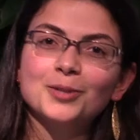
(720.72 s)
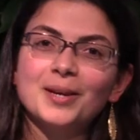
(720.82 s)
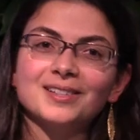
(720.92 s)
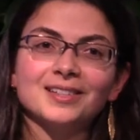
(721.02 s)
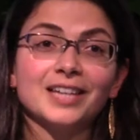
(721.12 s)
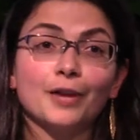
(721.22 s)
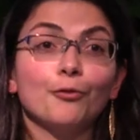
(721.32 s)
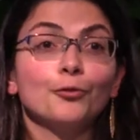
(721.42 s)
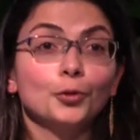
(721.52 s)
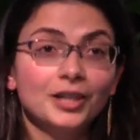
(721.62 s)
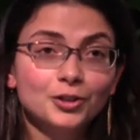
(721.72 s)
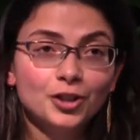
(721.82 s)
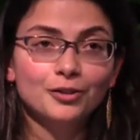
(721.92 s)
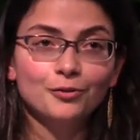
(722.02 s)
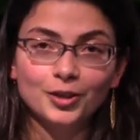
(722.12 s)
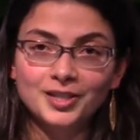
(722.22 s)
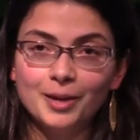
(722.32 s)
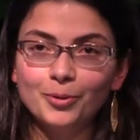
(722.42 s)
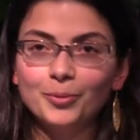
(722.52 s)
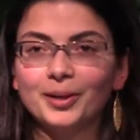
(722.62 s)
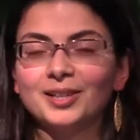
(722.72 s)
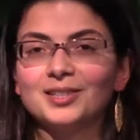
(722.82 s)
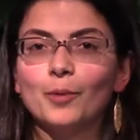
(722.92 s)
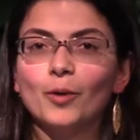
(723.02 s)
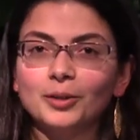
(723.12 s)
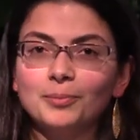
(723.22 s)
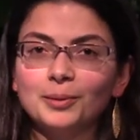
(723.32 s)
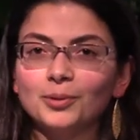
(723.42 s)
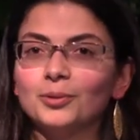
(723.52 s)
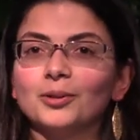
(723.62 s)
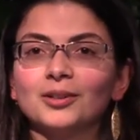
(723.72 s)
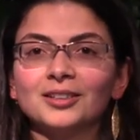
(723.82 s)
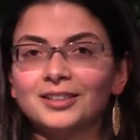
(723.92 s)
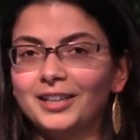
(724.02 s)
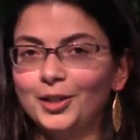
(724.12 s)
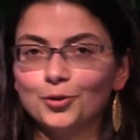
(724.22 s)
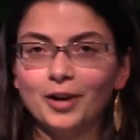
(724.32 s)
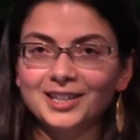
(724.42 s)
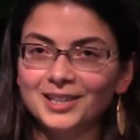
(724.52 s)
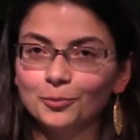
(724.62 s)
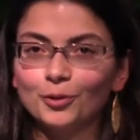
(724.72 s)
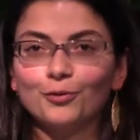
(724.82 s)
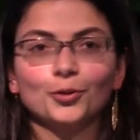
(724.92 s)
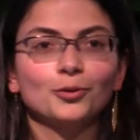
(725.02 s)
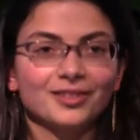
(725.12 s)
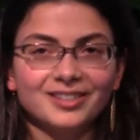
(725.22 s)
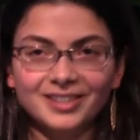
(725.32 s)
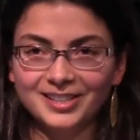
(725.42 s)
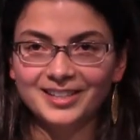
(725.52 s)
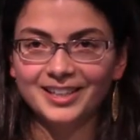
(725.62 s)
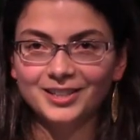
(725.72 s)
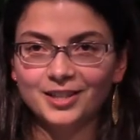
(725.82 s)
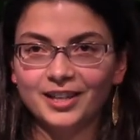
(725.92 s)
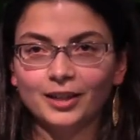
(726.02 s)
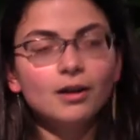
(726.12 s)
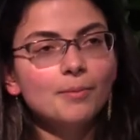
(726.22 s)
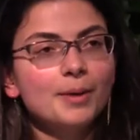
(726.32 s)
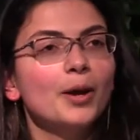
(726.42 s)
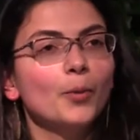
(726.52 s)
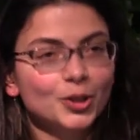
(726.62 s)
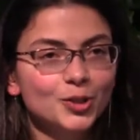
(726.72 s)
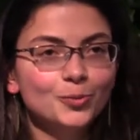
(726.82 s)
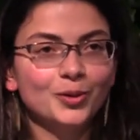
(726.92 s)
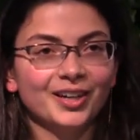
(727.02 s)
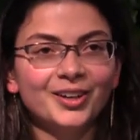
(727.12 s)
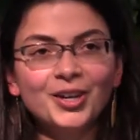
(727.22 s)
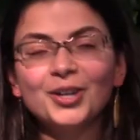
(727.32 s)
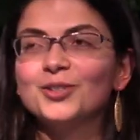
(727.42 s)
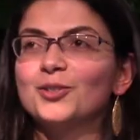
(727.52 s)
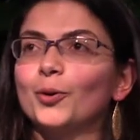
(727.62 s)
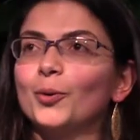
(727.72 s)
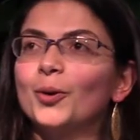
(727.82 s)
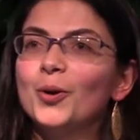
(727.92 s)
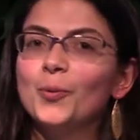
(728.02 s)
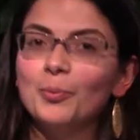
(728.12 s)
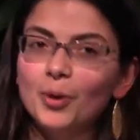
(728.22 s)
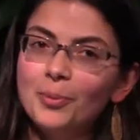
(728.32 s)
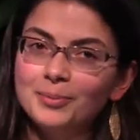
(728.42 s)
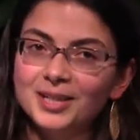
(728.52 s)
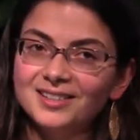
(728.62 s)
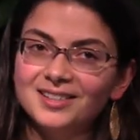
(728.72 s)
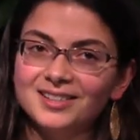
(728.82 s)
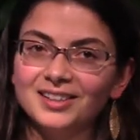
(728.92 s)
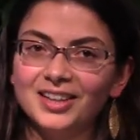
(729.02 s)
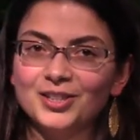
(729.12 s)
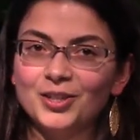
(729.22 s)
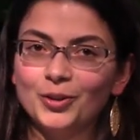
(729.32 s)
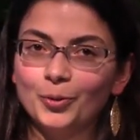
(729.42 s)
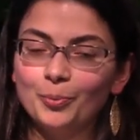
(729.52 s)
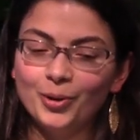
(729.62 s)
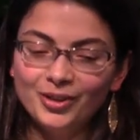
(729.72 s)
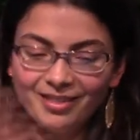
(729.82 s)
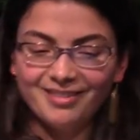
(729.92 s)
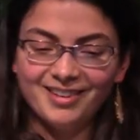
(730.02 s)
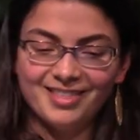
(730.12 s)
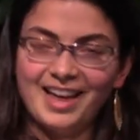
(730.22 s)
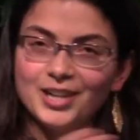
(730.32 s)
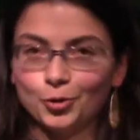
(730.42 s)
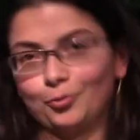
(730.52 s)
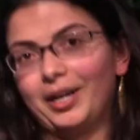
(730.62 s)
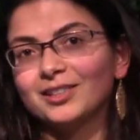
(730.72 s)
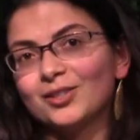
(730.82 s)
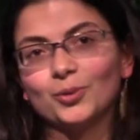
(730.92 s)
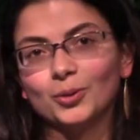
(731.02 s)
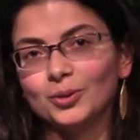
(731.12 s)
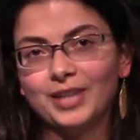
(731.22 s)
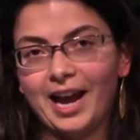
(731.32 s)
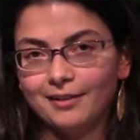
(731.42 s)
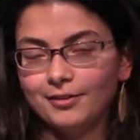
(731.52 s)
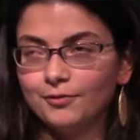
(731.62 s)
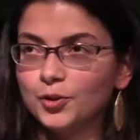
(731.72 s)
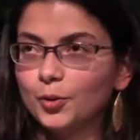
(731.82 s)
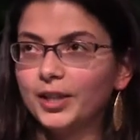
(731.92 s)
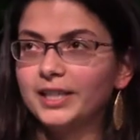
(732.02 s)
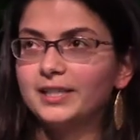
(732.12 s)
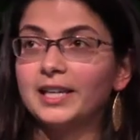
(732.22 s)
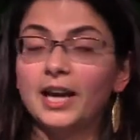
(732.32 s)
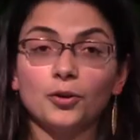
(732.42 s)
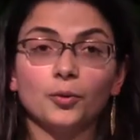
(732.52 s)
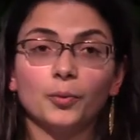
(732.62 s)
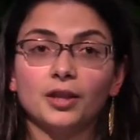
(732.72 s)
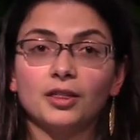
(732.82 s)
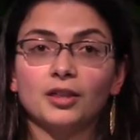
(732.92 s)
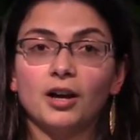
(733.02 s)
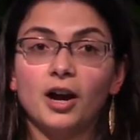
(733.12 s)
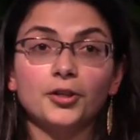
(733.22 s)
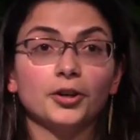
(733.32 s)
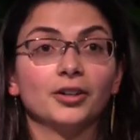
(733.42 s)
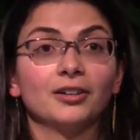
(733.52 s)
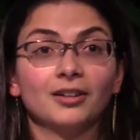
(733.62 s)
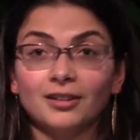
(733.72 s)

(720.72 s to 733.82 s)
space inside Fruit Ninja, for example, because they wanted people who are interacting with fruit and slicing it to think, oh, maybe I want a smoothie. So what MoPub does is it lets you put that direct sold ad inventory together with other